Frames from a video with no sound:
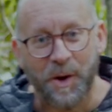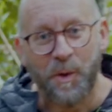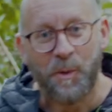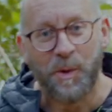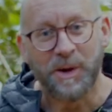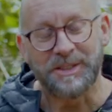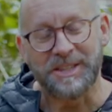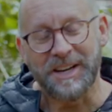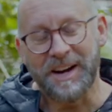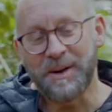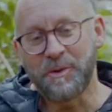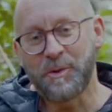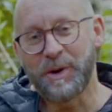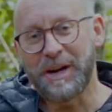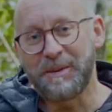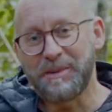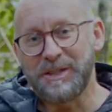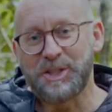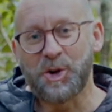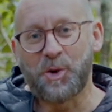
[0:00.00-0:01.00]
Well, today we're going
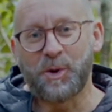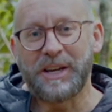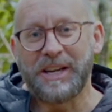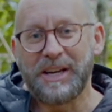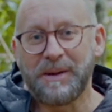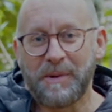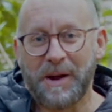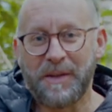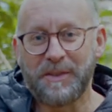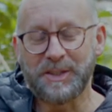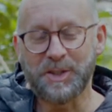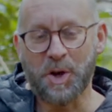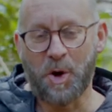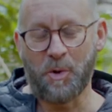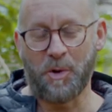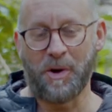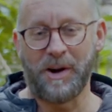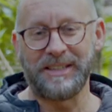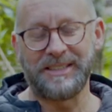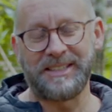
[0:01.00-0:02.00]
to be talking about this
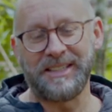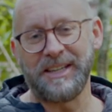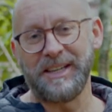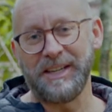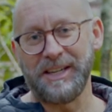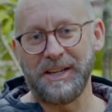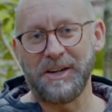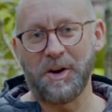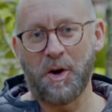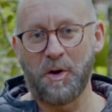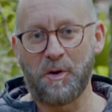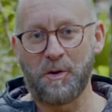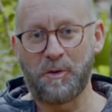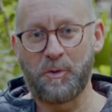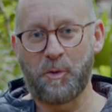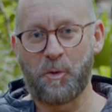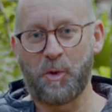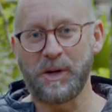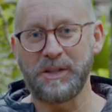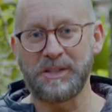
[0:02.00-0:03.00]
whole idea
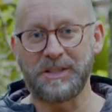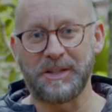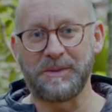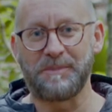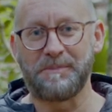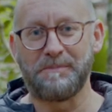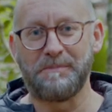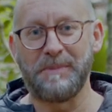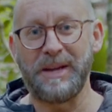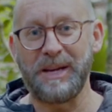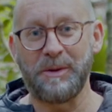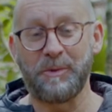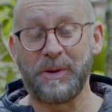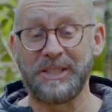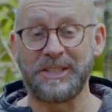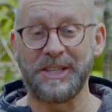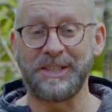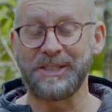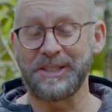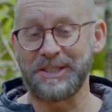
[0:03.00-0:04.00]
of what does it mean
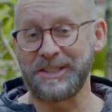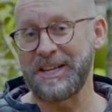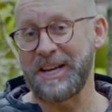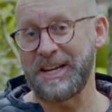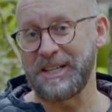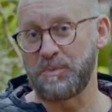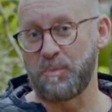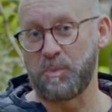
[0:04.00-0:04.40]
when Jesus says,